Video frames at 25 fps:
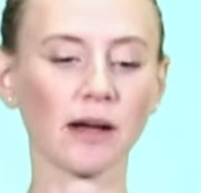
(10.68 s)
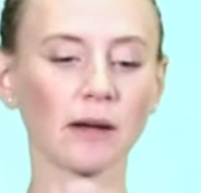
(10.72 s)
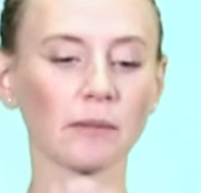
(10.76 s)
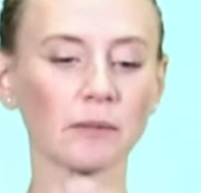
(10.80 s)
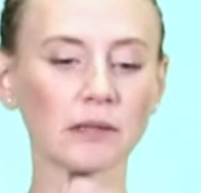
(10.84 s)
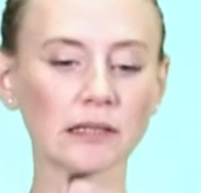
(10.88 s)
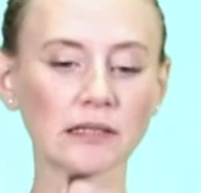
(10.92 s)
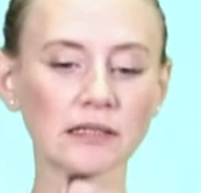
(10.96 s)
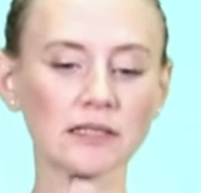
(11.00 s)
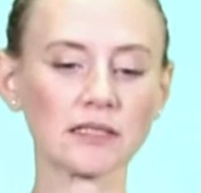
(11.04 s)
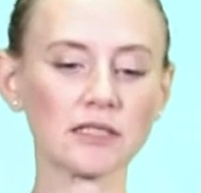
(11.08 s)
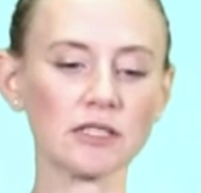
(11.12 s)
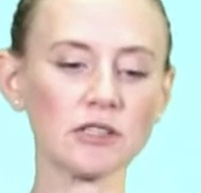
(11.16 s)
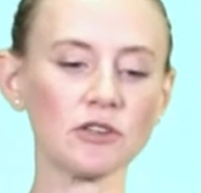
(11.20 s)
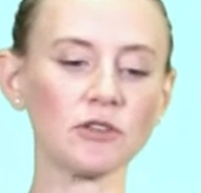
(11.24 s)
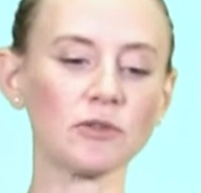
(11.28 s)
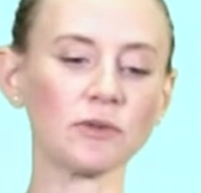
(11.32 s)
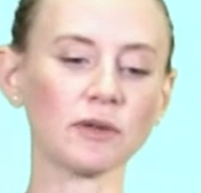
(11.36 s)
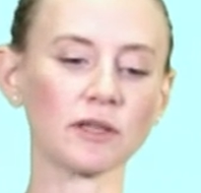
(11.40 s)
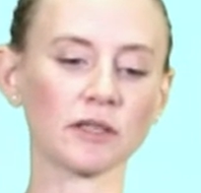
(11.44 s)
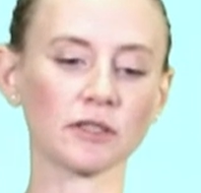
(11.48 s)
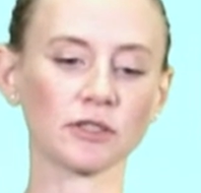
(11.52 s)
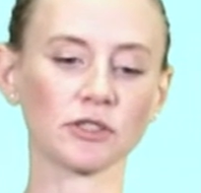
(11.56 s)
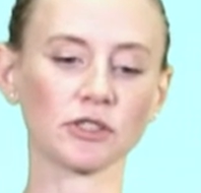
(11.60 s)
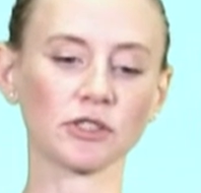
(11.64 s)
I'm
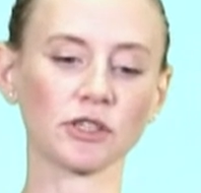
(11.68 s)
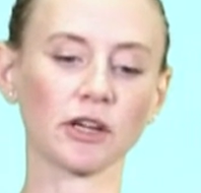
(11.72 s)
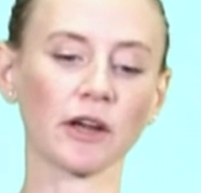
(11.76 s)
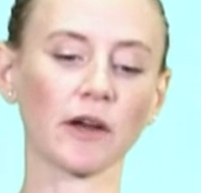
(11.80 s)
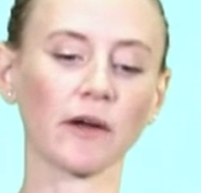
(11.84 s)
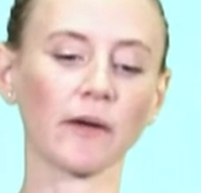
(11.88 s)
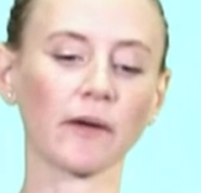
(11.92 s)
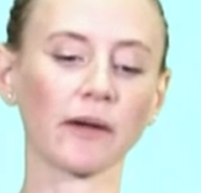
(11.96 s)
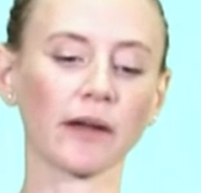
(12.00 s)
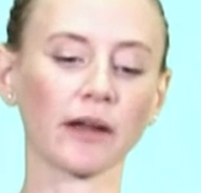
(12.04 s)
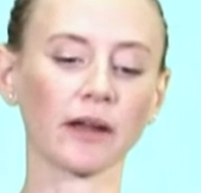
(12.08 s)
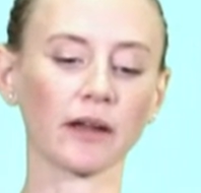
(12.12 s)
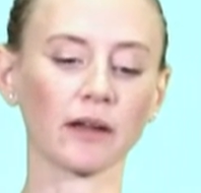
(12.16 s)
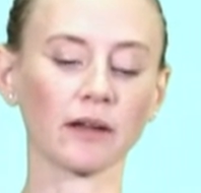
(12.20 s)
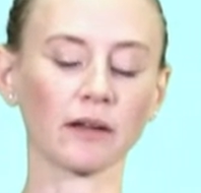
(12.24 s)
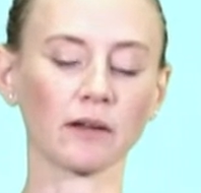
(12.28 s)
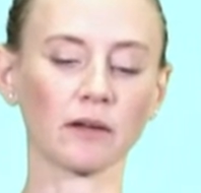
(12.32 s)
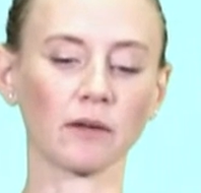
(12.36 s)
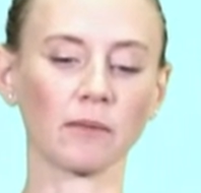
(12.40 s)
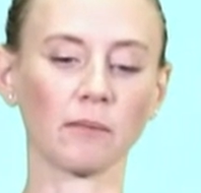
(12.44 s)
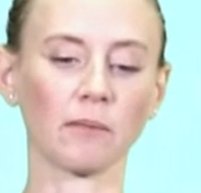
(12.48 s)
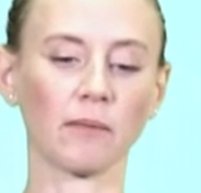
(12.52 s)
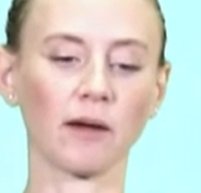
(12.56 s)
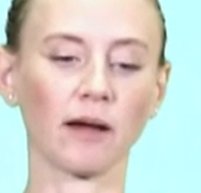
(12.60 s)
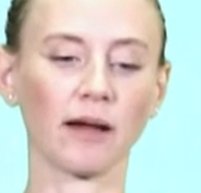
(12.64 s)
continuing sharing
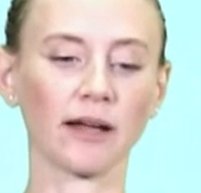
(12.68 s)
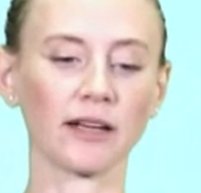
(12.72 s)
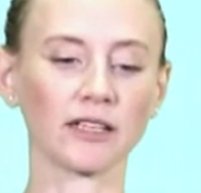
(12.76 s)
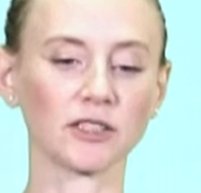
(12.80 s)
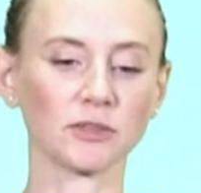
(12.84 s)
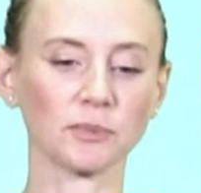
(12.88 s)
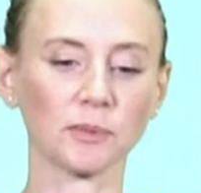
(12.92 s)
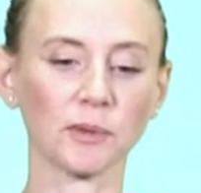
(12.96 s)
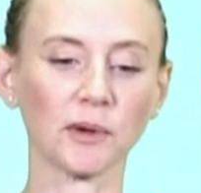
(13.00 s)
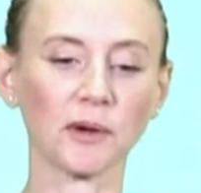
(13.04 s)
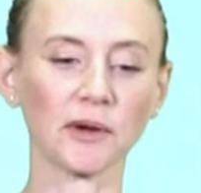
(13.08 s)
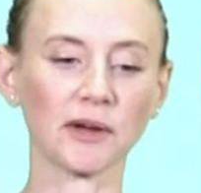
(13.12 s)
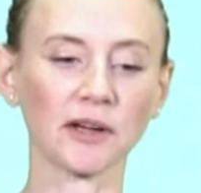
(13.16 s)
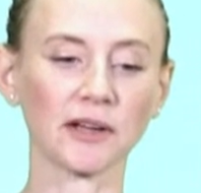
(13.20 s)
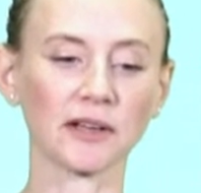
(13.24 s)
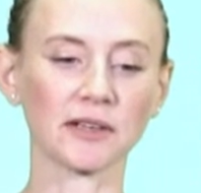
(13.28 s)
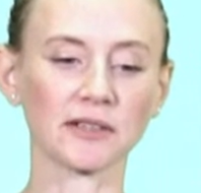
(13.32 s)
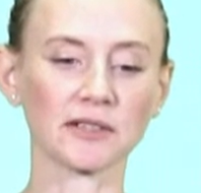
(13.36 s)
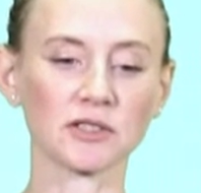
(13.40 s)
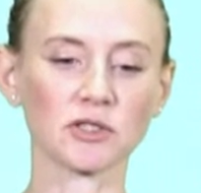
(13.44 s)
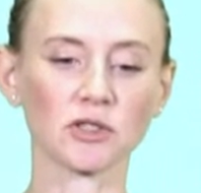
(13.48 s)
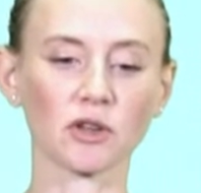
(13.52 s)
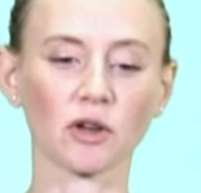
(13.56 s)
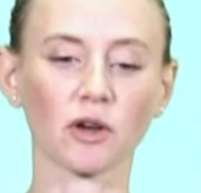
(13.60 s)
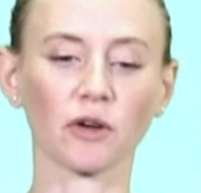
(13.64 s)
my
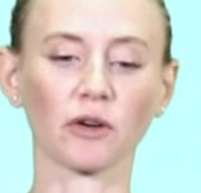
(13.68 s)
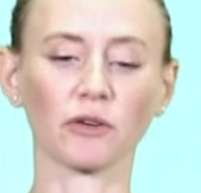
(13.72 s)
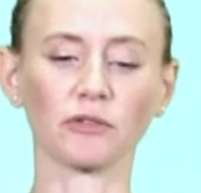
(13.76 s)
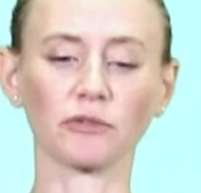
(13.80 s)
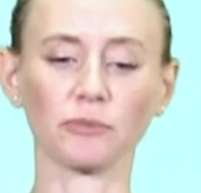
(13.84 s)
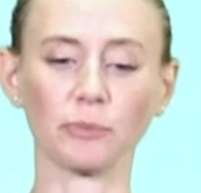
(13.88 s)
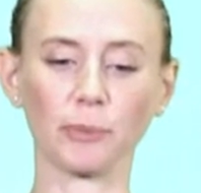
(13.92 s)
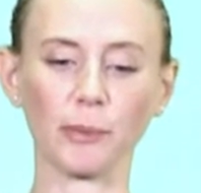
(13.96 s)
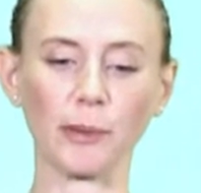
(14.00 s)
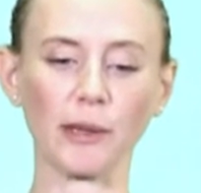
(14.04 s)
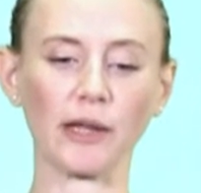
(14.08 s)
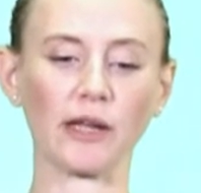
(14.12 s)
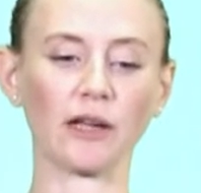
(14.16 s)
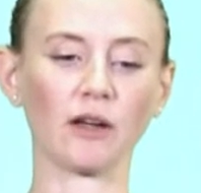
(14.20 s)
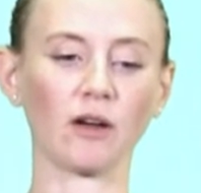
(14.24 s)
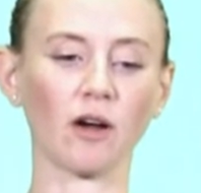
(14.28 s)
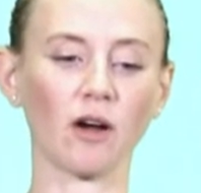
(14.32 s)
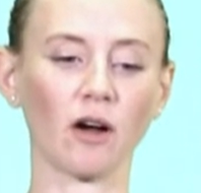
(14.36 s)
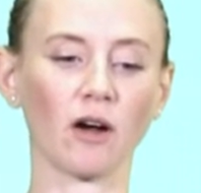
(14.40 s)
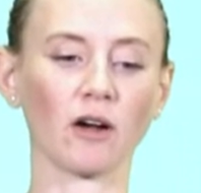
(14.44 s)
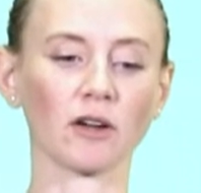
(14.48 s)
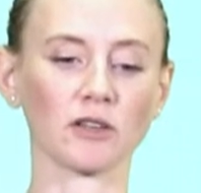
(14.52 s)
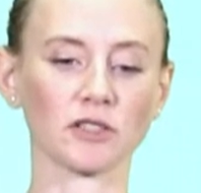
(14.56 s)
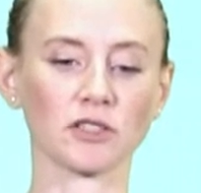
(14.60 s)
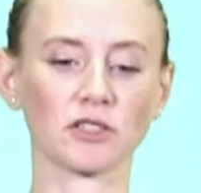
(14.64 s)
experience of being
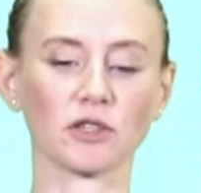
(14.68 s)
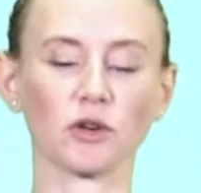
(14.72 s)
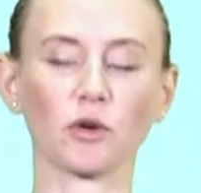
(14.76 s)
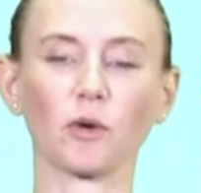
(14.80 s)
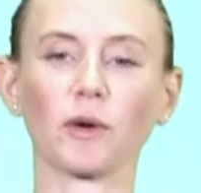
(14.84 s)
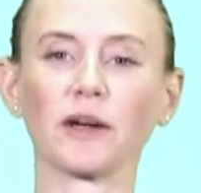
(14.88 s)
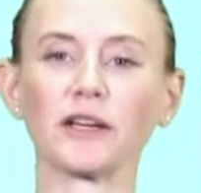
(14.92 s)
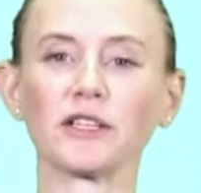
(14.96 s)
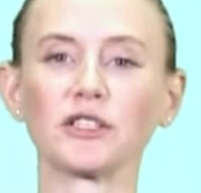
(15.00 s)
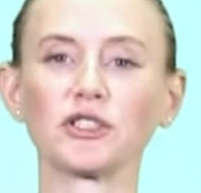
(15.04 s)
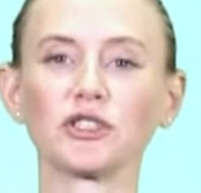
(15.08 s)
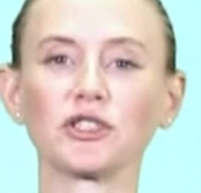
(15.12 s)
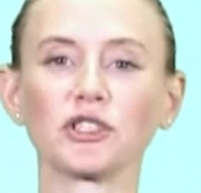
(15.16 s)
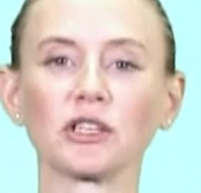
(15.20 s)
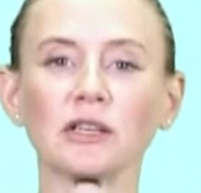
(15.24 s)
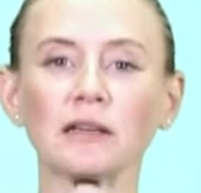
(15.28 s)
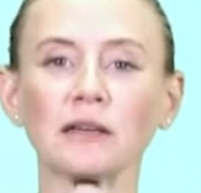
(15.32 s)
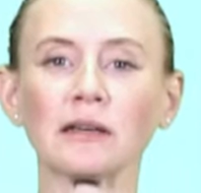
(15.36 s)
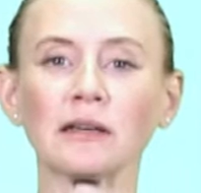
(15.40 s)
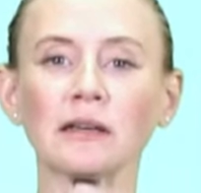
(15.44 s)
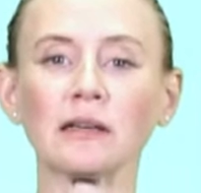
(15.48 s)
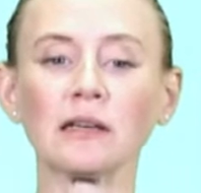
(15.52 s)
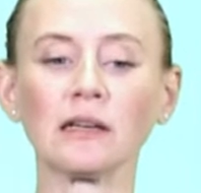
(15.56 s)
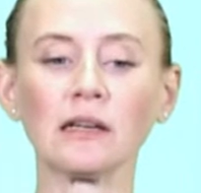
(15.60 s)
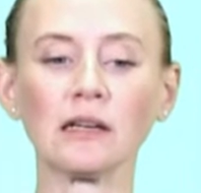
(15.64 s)
asked a
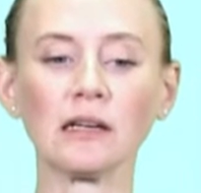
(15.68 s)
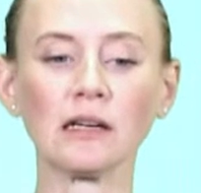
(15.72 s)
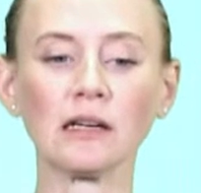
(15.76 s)
question,